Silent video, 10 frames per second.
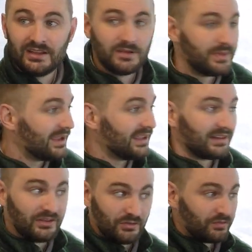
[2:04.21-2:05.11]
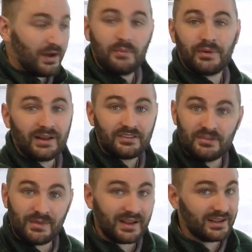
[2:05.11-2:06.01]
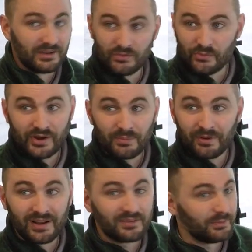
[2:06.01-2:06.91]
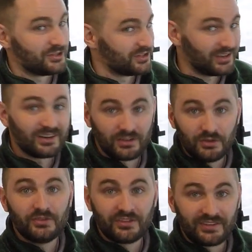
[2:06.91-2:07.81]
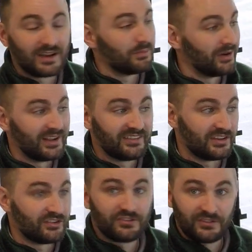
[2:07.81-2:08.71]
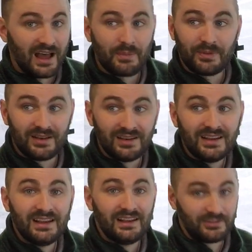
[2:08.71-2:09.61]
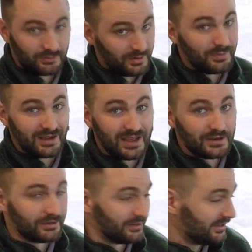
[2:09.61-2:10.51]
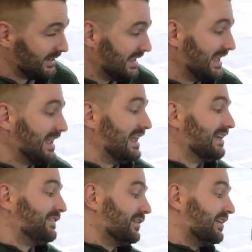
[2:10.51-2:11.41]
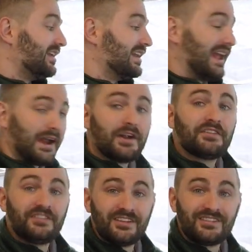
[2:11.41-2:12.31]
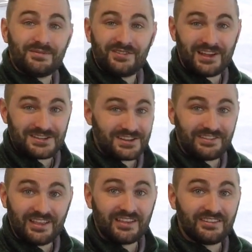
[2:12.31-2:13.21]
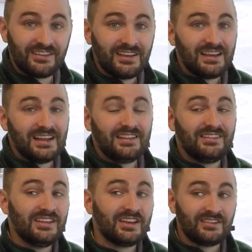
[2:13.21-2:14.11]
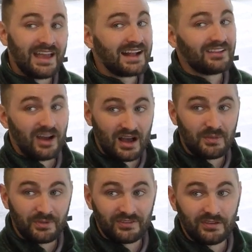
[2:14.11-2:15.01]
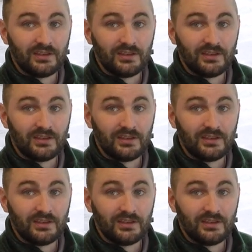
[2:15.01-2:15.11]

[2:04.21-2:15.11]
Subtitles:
You may get your front brakes, you might get your rear brakes, but you're going to lose a set of brakes and your stopping is going to be hindered. If you're in an air system such as this, it's the exact opposite.